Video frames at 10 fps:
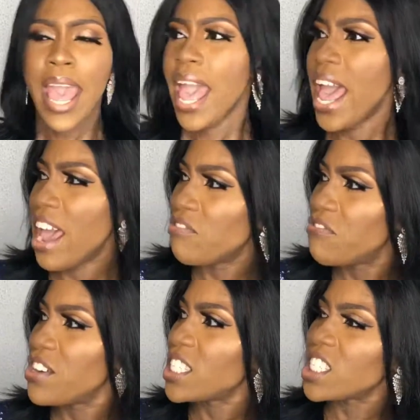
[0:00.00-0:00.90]

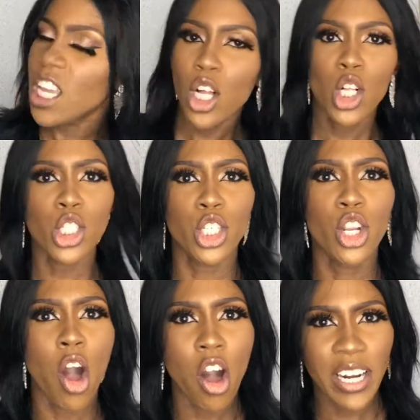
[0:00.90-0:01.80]
every single
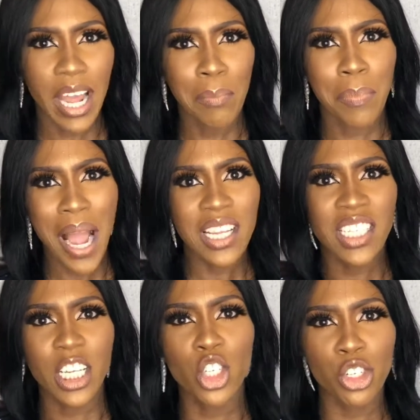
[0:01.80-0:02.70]
dog that barks
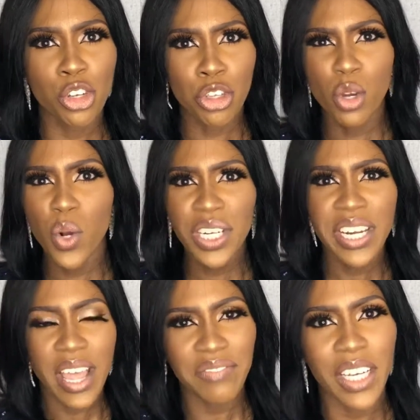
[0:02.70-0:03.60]
at you, you will
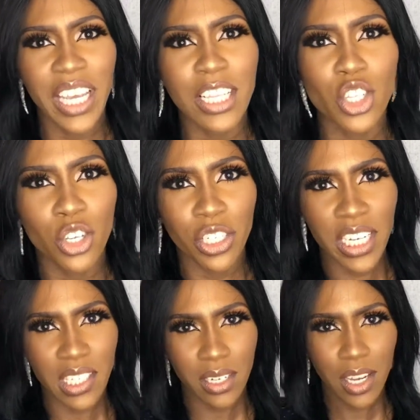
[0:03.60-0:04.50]
never get to your
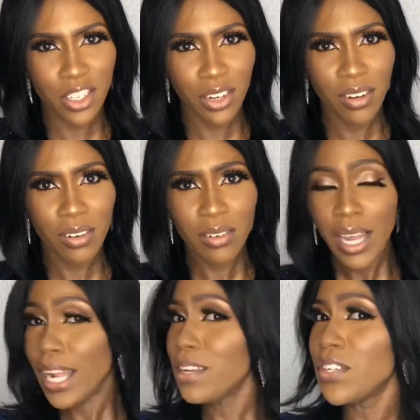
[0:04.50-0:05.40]
destination.
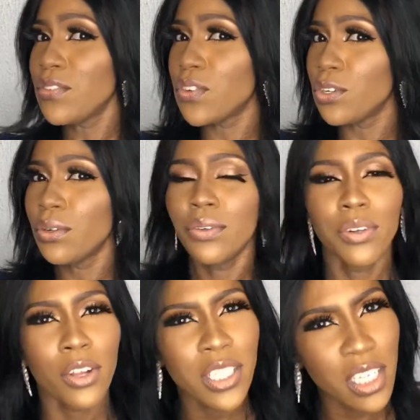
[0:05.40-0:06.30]
And even if you do,
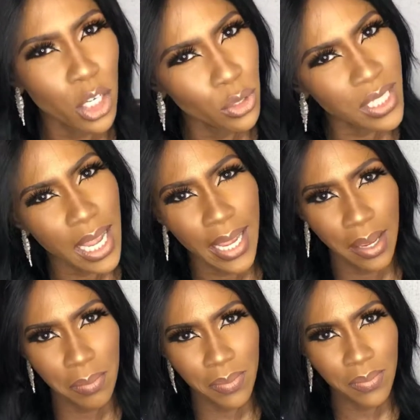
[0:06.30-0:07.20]
not in good time.
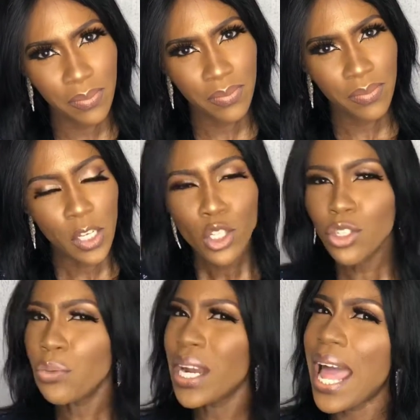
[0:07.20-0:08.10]
So
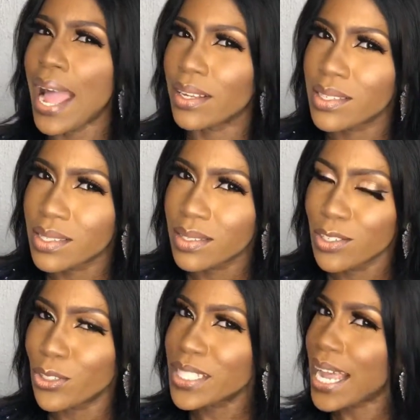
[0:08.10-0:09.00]
relax,
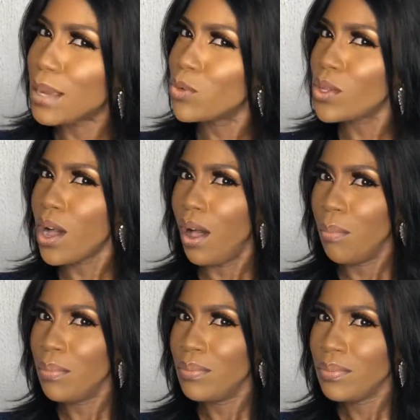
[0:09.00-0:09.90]
your time will come.
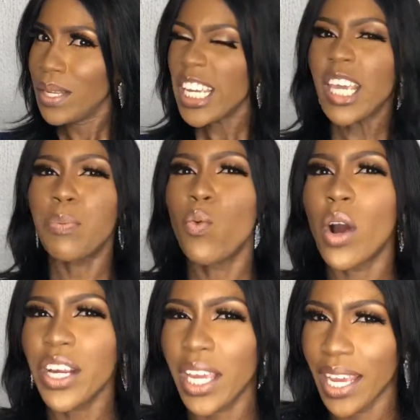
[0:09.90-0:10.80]
Keep
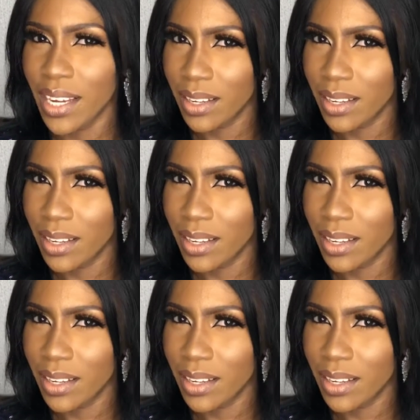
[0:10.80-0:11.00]
working,